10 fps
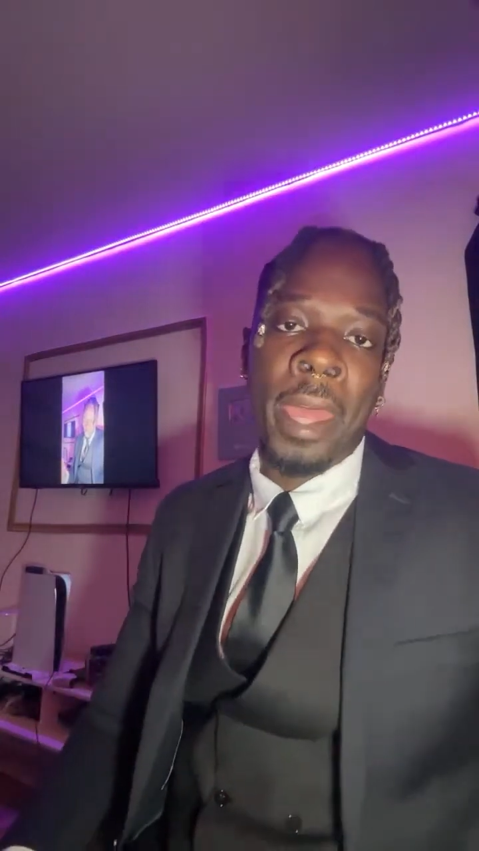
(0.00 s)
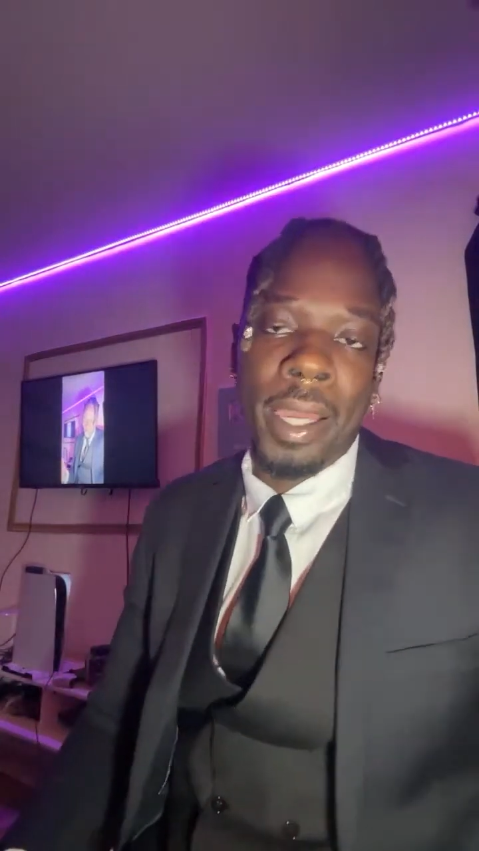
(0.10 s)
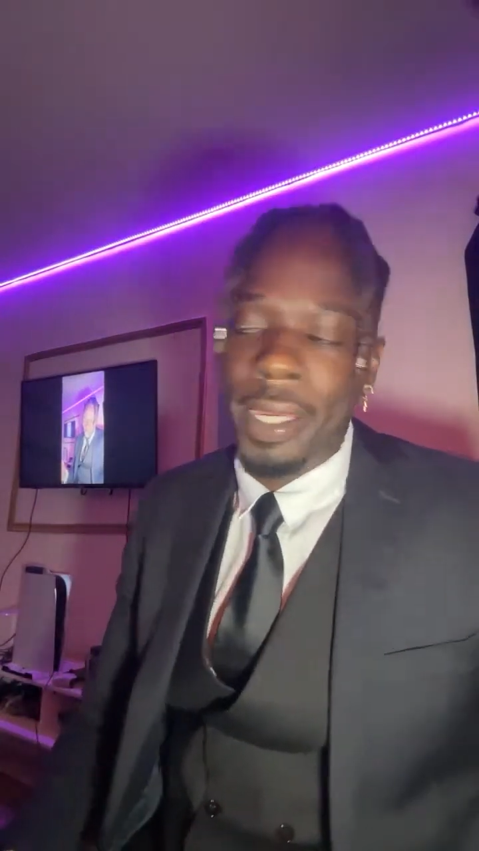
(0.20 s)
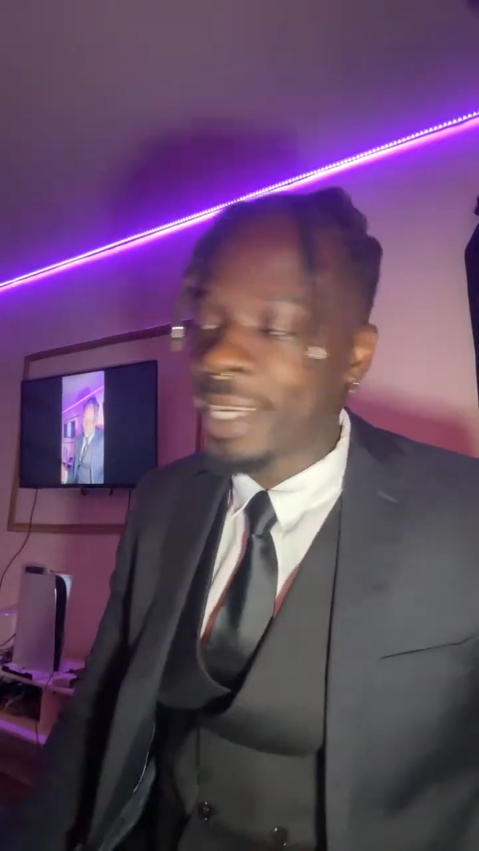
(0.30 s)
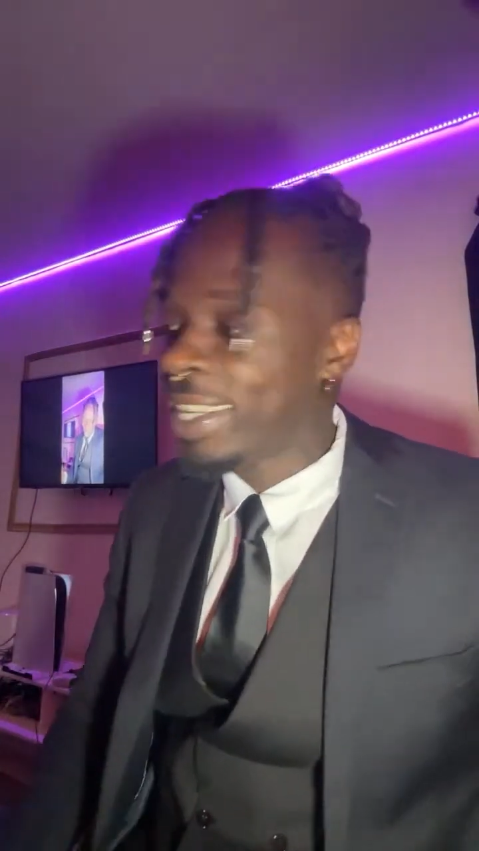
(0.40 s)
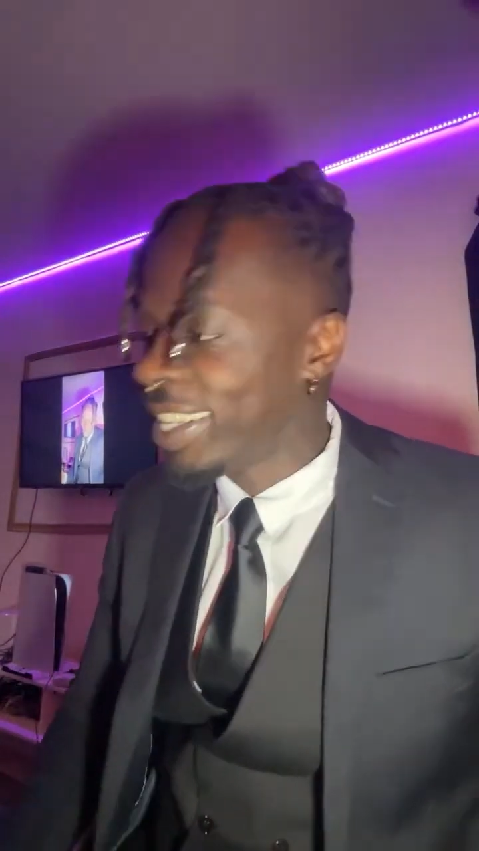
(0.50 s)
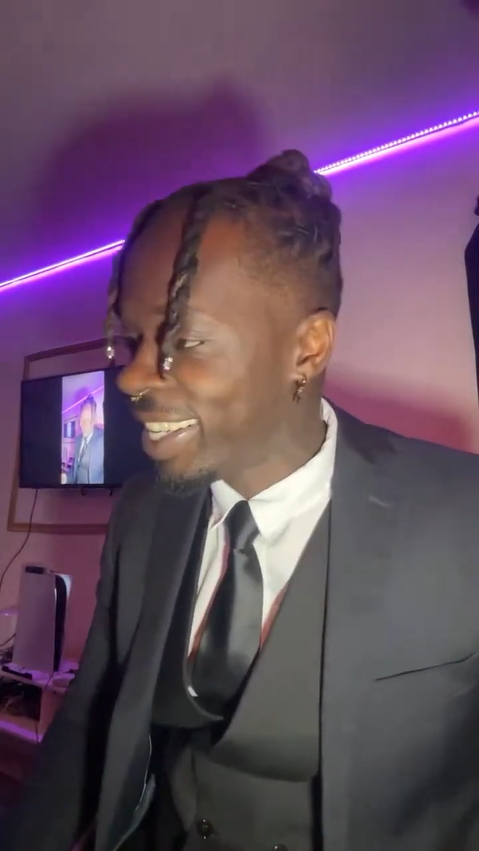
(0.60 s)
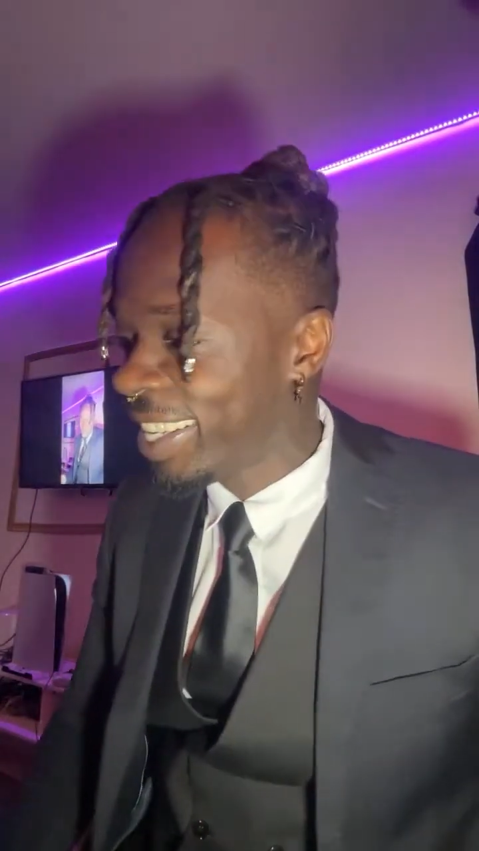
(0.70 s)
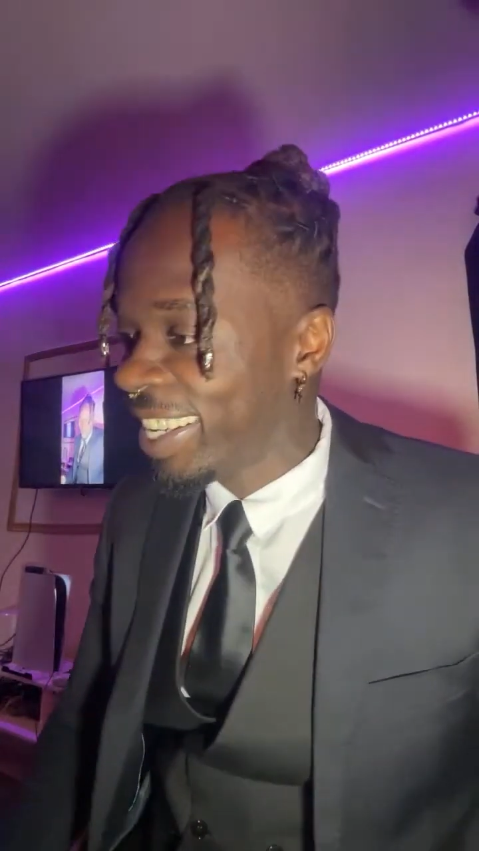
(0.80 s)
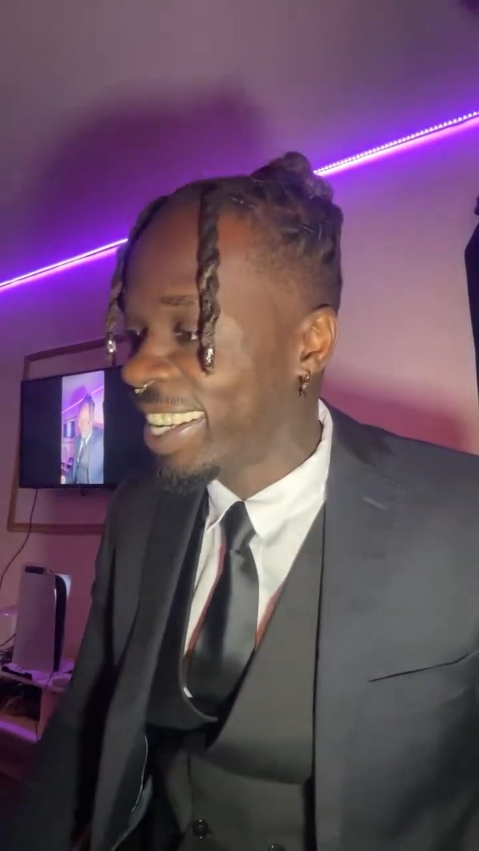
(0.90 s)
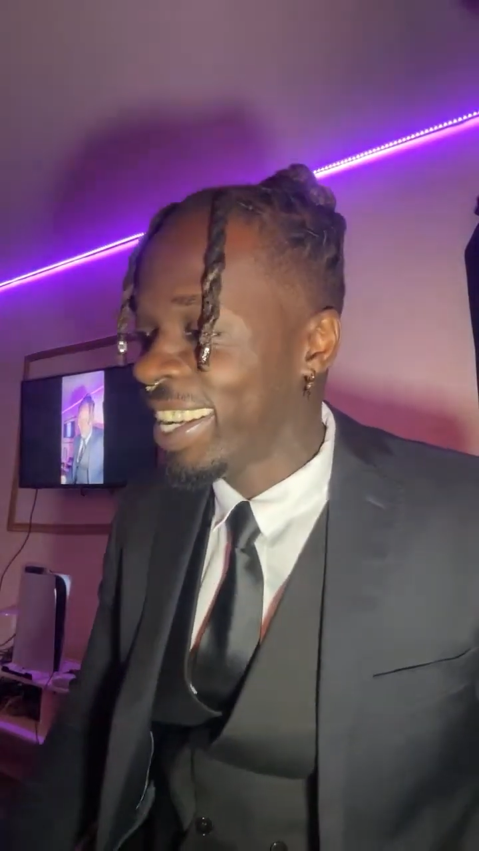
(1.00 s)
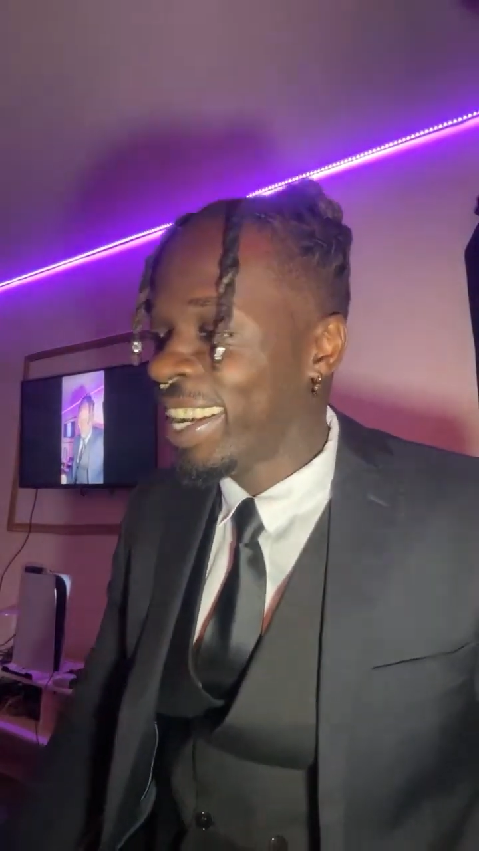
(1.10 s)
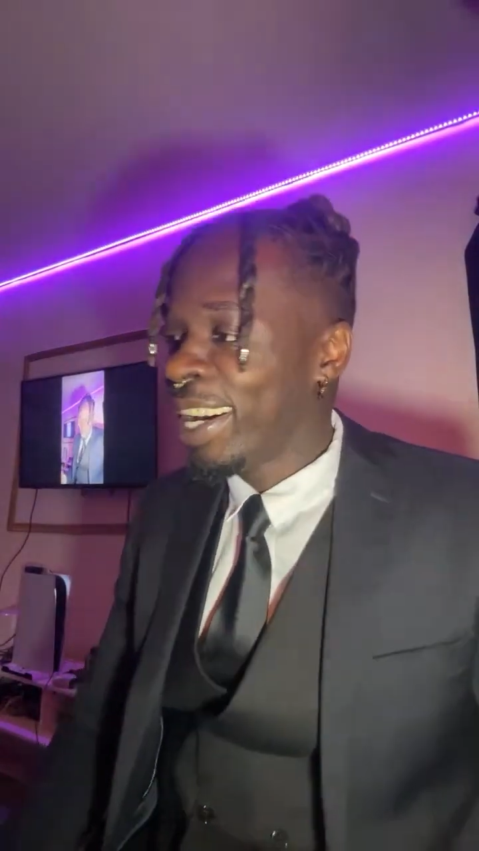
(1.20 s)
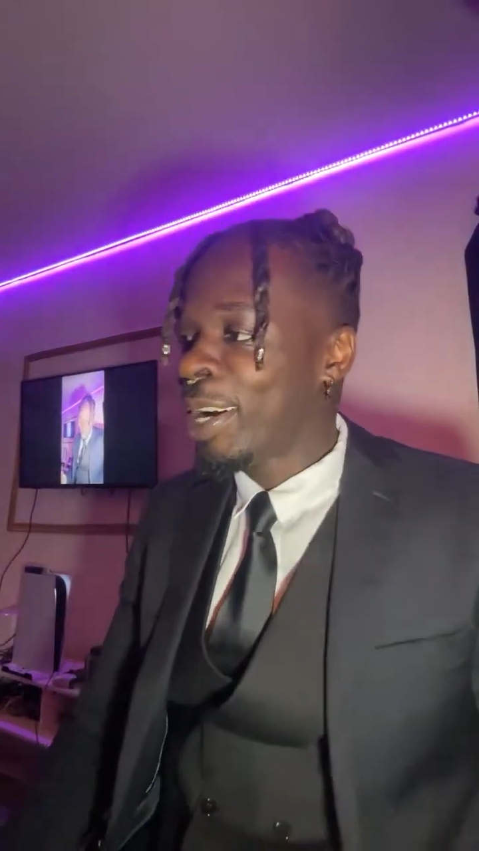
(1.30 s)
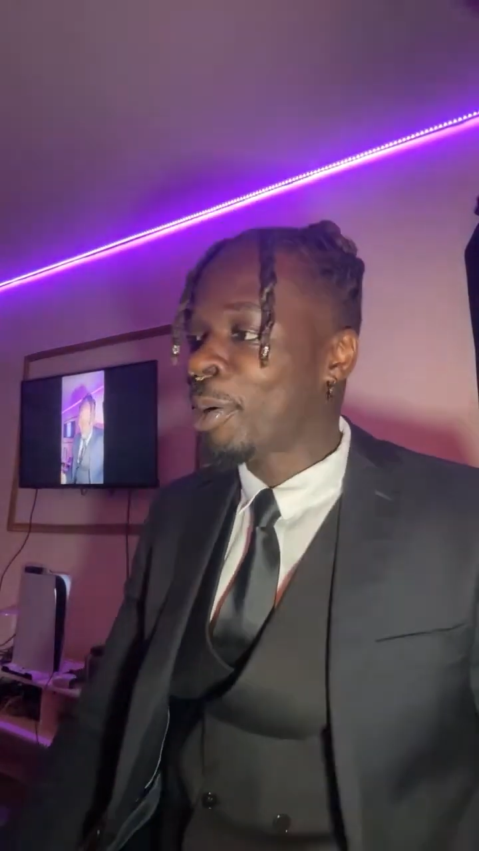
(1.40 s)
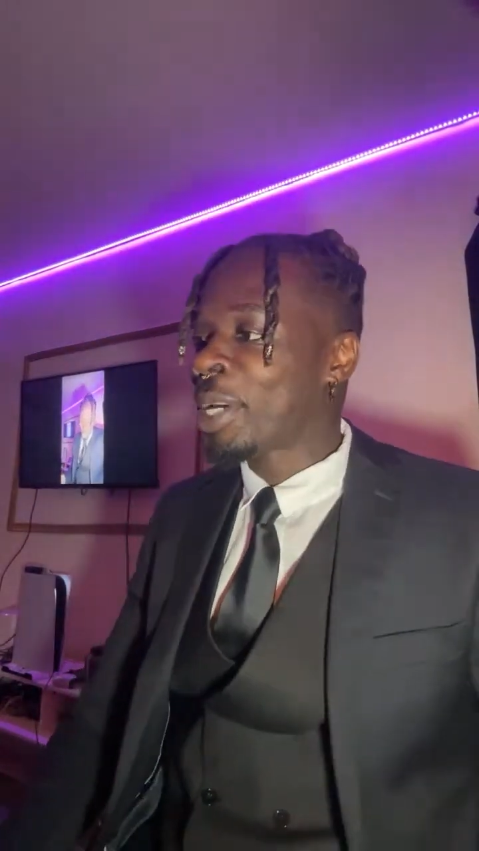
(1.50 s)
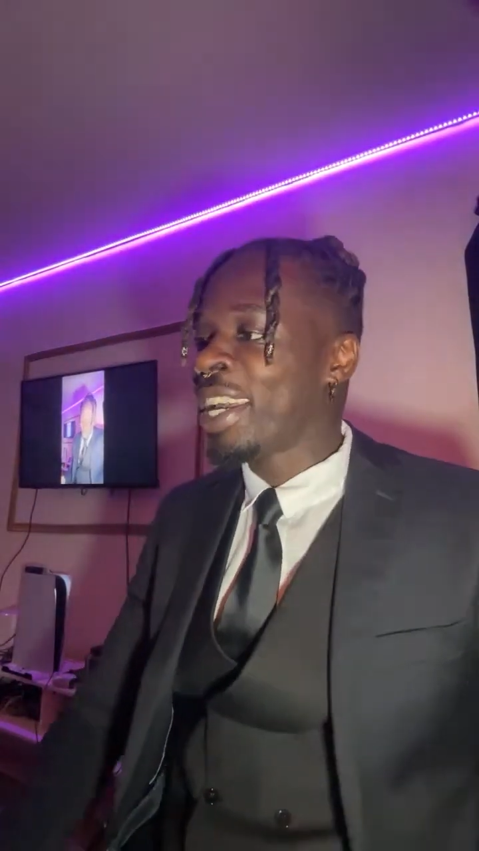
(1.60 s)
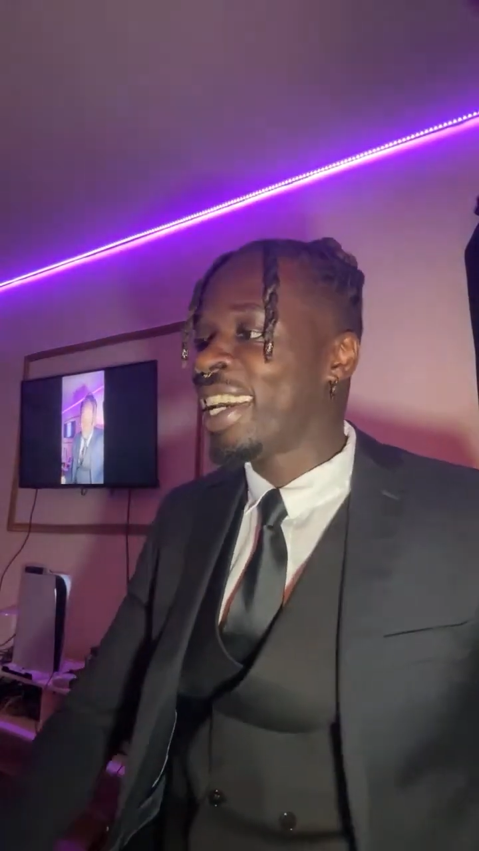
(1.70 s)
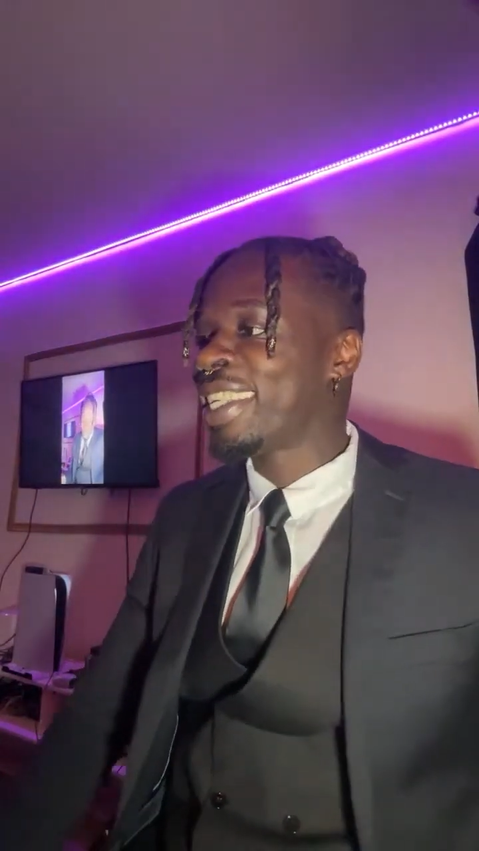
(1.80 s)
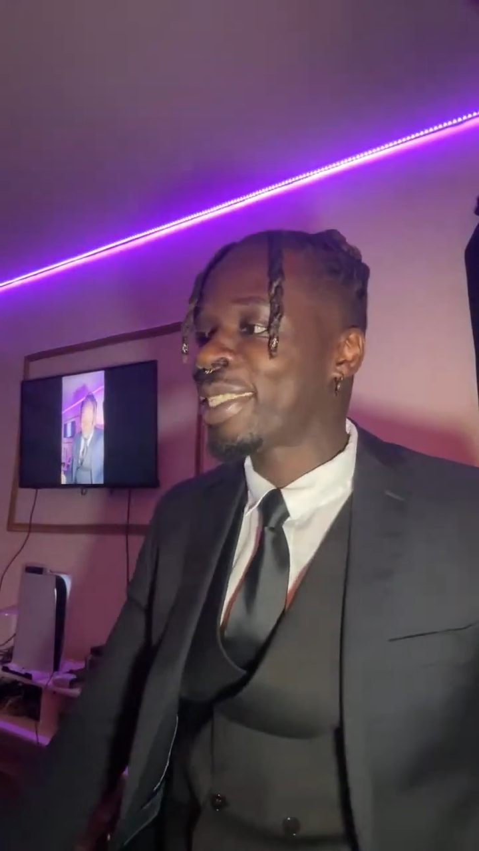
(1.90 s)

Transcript: Okay,